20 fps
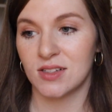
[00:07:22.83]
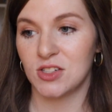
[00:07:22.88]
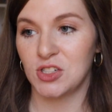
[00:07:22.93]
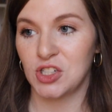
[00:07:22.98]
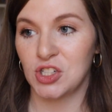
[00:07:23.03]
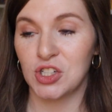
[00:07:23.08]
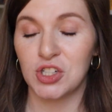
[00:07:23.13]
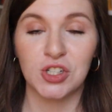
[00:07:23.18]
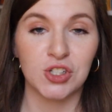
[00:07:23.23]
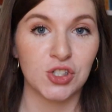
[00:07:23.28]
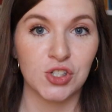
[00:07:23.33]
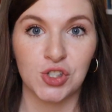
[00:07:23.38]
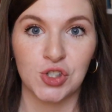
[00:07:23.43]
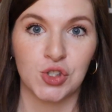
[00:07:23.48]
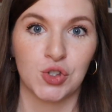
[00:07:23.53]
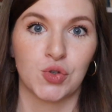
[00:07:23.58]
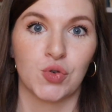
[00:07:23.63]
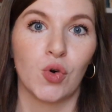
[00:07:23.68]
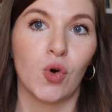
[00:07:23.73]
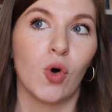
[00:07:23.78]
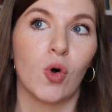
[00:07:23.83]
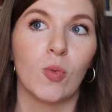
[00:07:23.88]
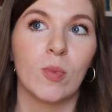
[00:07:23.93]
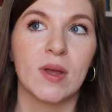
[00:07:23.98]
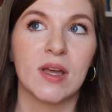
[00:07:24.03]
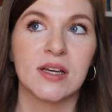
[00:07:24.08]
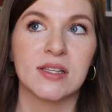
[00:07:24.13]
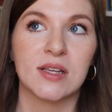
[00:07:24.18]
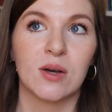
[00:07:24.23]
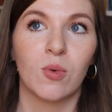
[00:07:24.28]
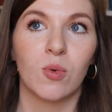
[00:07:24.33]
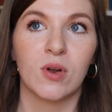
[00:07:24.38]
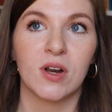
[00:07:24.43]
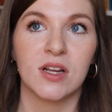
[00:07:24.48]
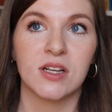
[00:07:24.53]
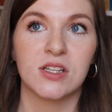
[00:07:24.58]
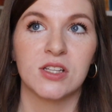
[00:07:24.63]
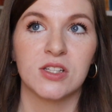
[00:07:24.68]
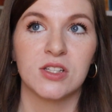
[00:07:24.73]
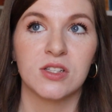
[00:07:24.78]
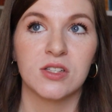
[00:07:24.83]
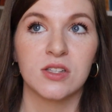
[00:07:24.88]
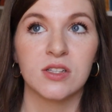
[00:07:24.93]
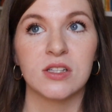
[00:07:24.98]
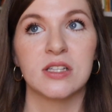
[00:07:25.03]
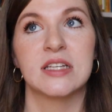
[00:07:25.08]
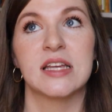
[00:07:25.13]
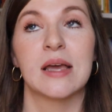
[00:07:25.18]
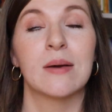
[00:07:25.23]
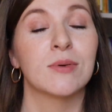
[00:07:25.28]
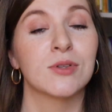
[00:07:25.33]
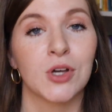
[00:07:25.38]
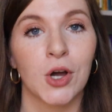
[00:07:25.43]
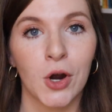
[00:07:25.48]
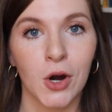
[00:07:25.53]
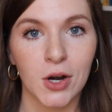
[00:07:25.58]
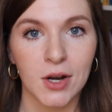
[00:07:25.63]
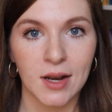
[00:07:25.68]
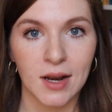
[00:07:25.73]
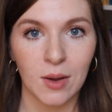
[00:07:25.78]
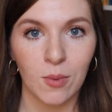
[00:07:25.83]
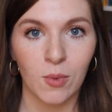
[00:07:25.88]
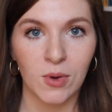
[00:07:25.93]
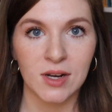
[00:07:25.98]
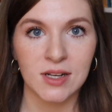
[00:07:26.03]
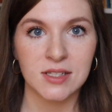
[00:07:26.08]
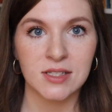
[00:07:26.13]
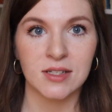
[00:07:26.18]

just scroll because the day was hard and I wanted